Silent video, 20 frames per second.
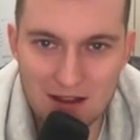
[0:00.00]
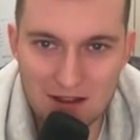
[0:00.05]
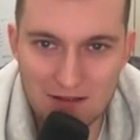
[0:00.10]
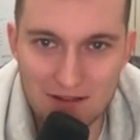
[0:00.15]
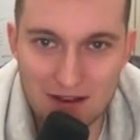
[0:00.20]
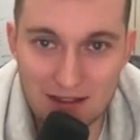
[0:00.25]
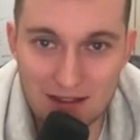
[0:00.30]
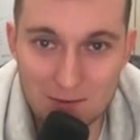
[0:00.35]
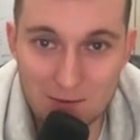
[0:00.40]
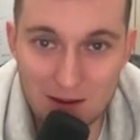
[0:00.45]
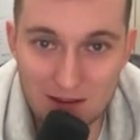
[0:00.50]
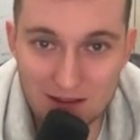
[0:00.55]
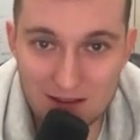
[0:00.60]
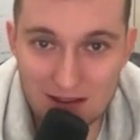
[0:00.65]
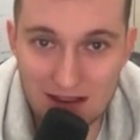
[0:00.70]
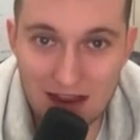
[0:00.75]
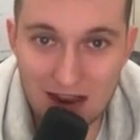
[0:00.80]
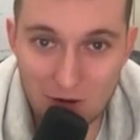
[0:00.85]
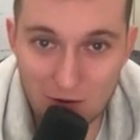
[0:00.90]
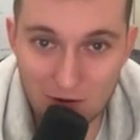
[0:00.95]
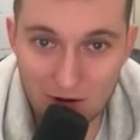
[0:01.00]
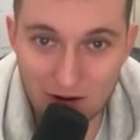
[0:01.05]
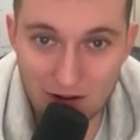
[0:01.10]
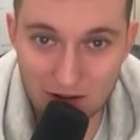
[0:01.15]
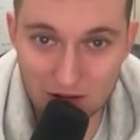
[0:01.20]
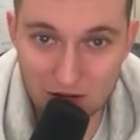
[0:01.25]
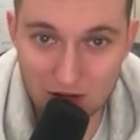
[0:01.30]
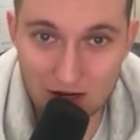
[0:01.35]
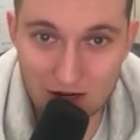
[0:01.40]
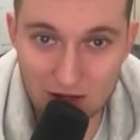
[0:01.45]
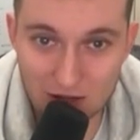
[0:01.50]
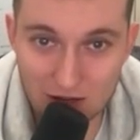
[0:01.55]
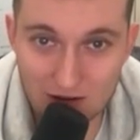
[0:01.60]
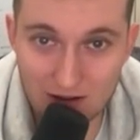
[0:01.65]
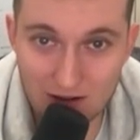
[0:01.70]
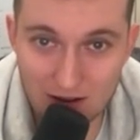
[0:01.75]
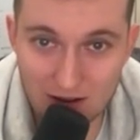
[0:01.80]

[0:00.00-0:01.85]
that's basically how we're gonna structure it.